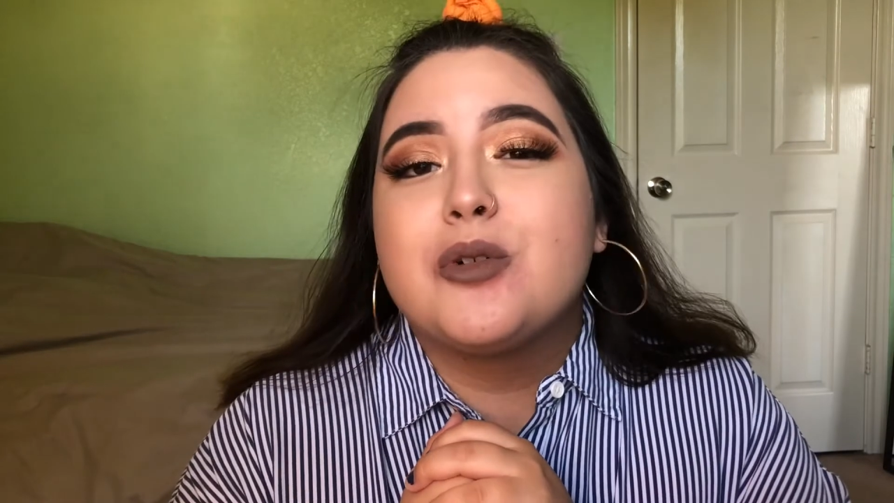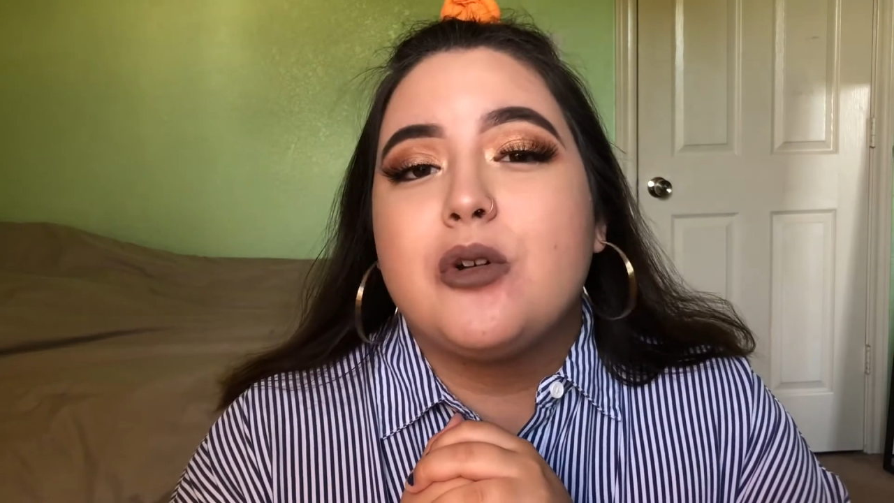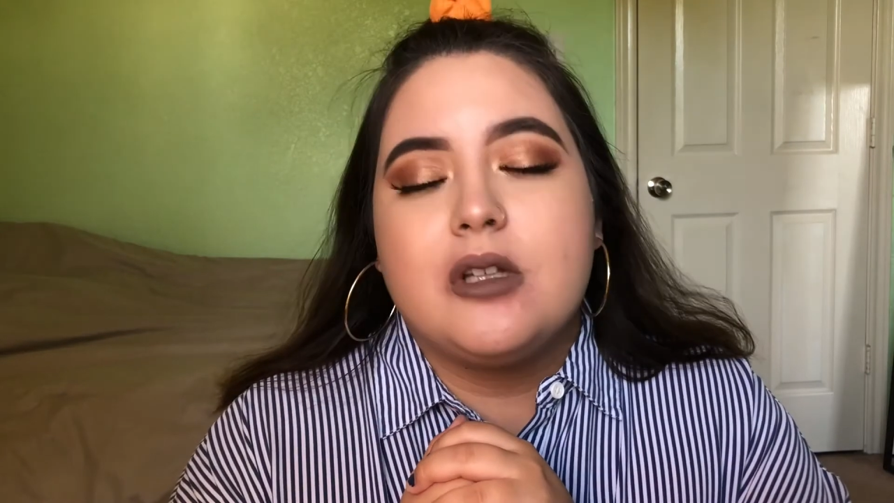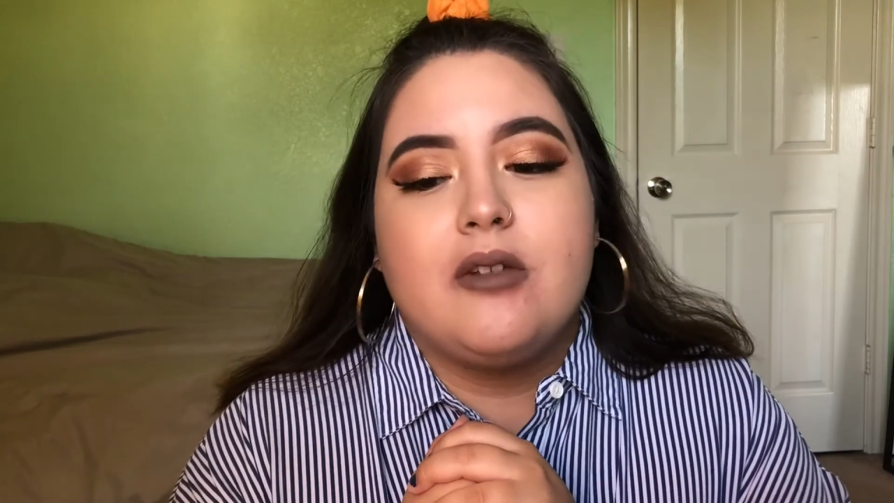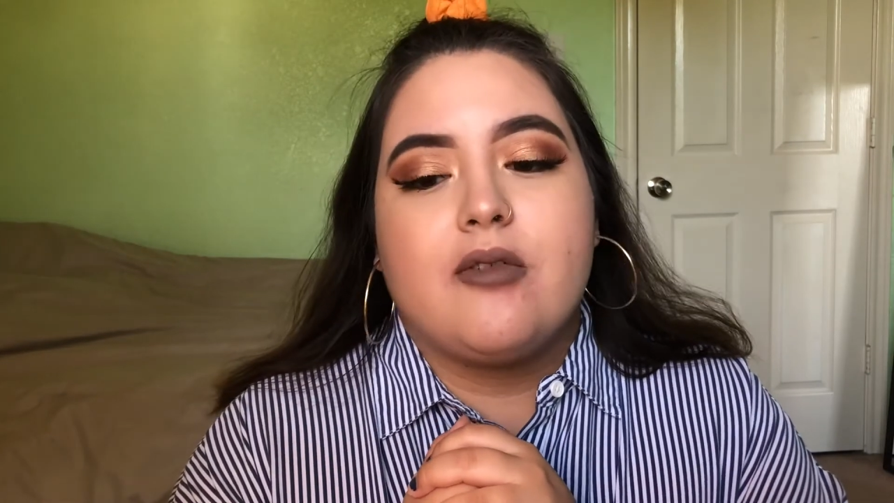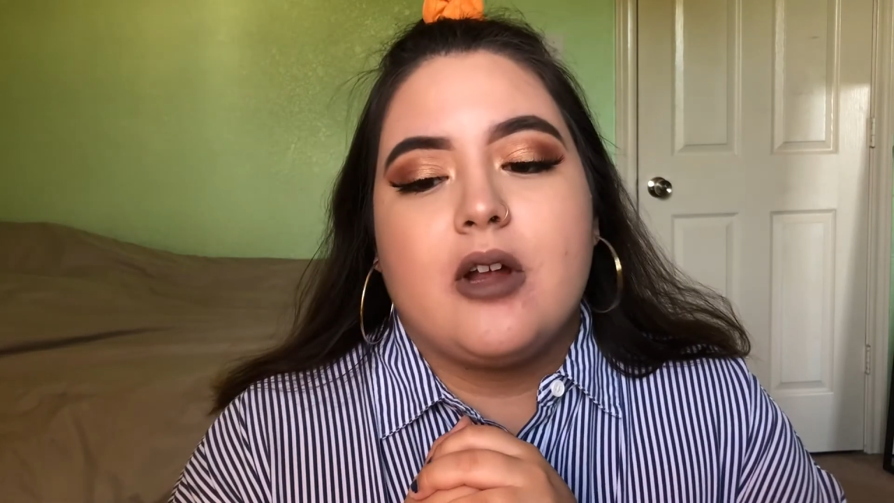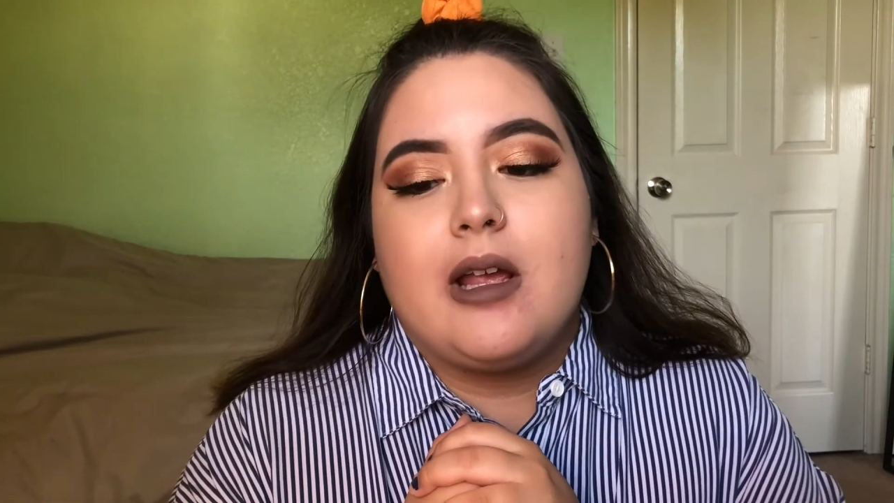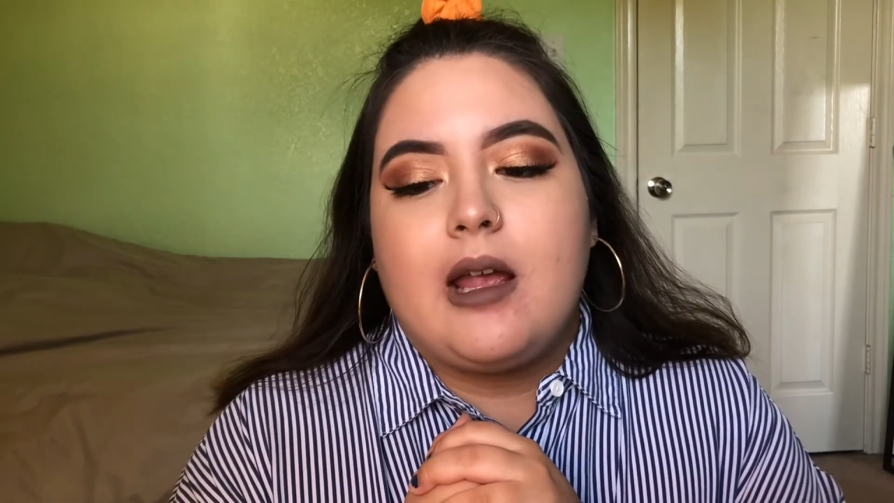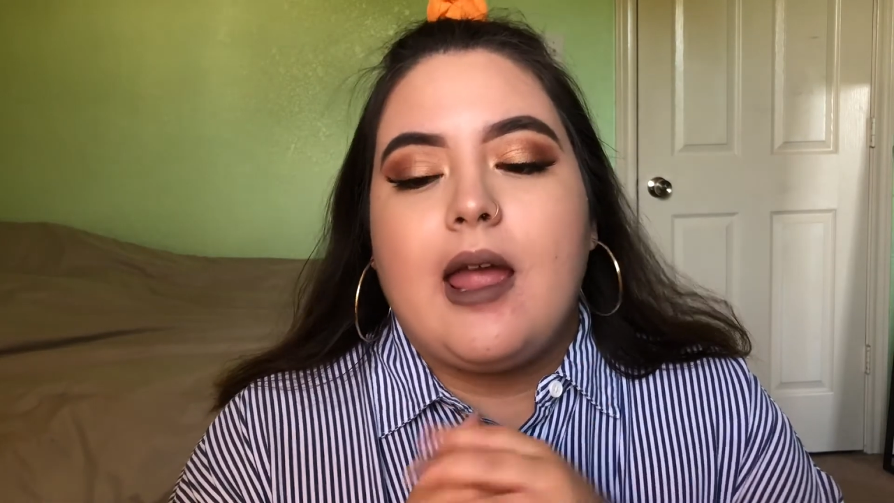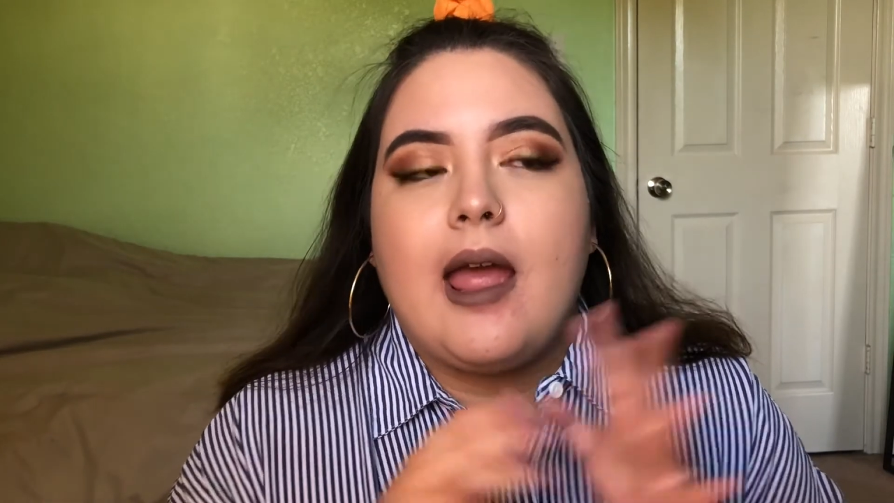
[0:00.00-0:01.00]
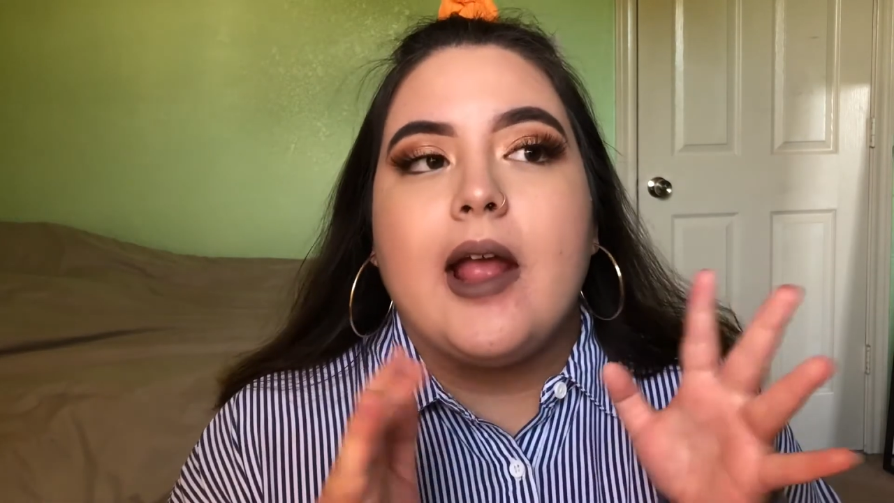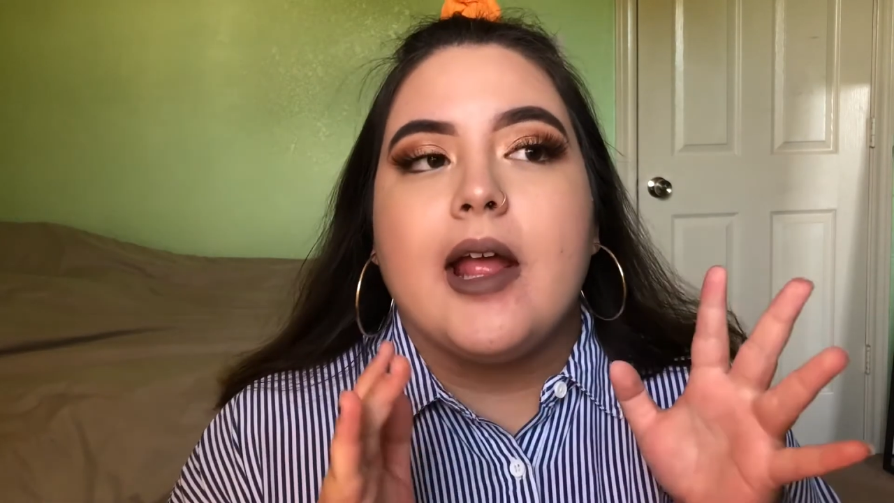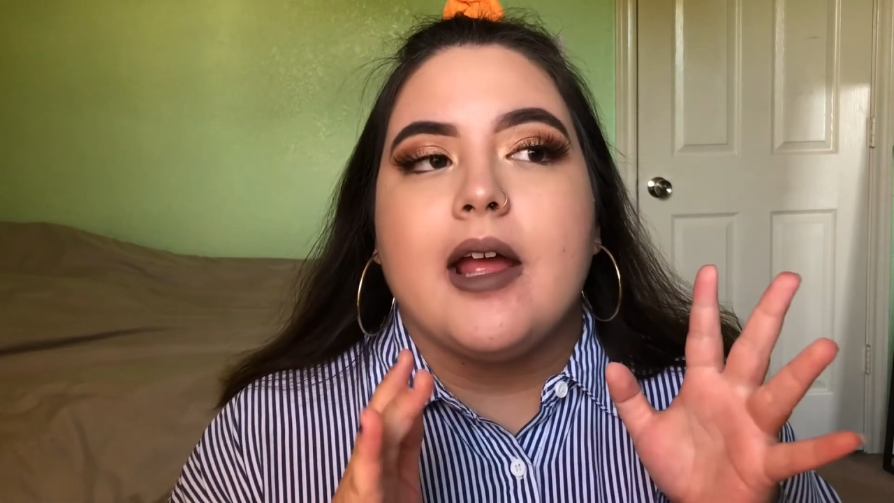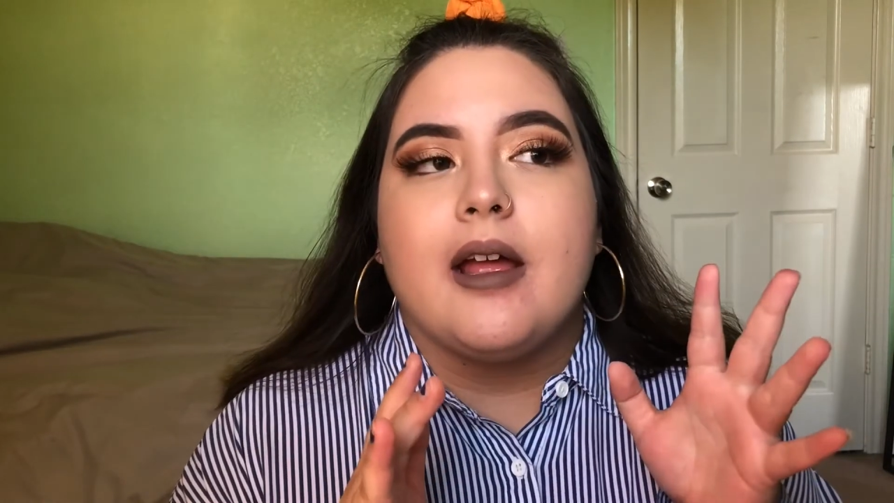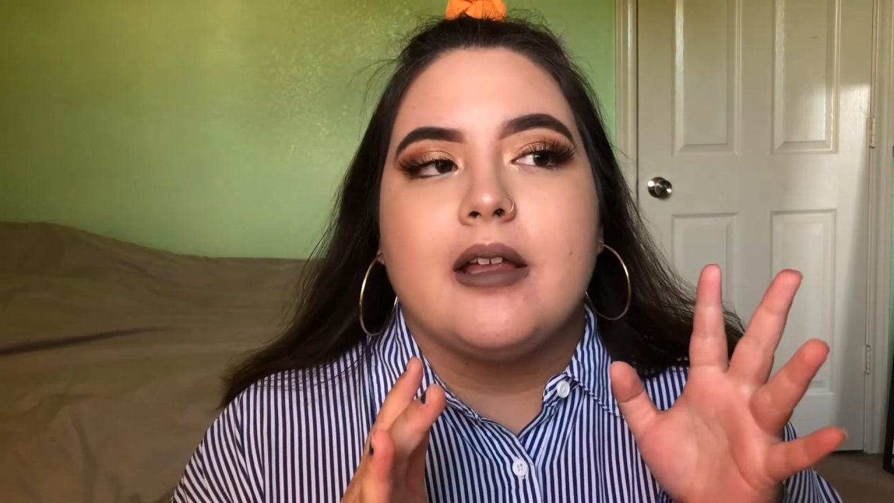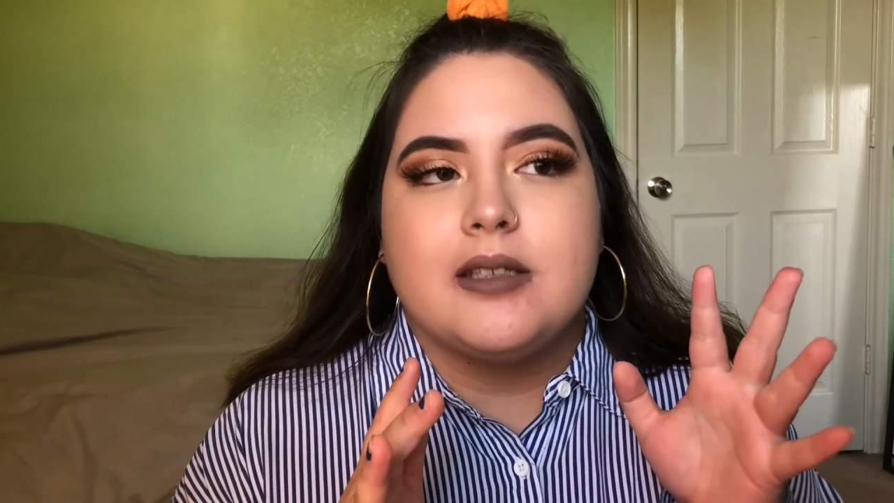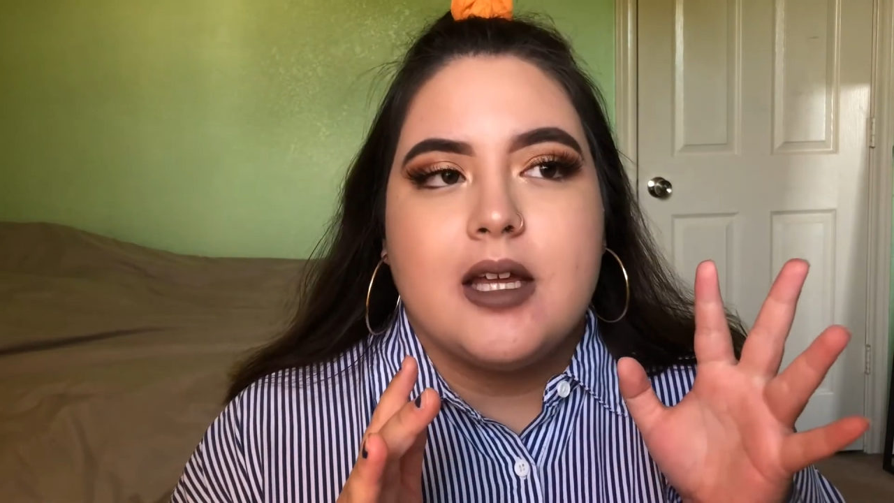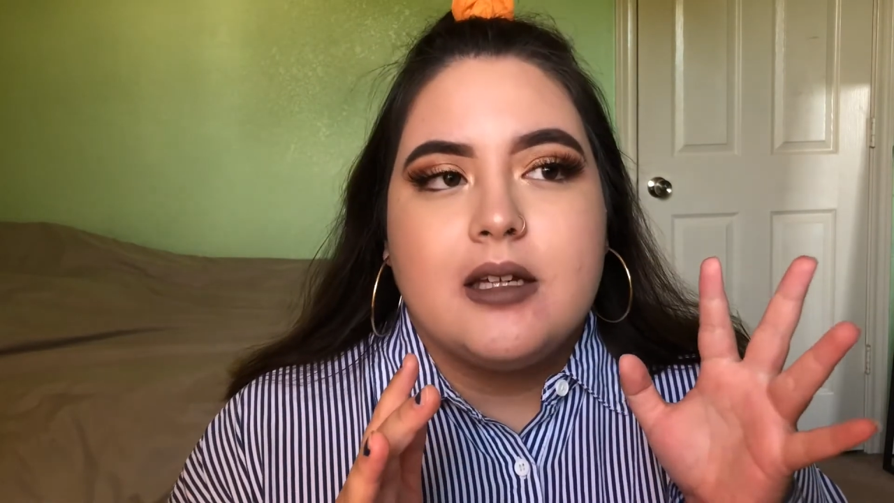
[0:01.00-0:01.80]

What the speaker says: cruelty free, and